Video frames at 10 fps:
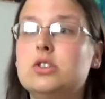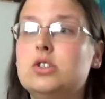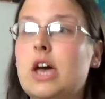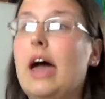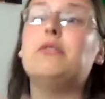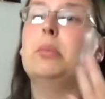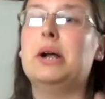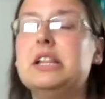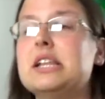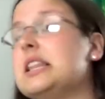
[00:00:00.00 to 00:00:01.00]
to
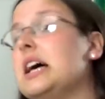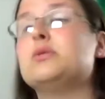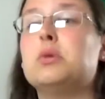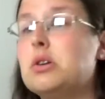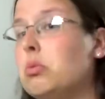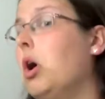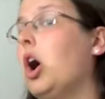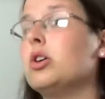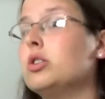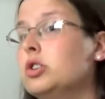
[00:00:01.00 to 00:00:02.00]
everybody that that's what
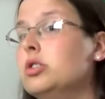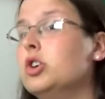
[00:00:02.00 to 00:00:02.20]
art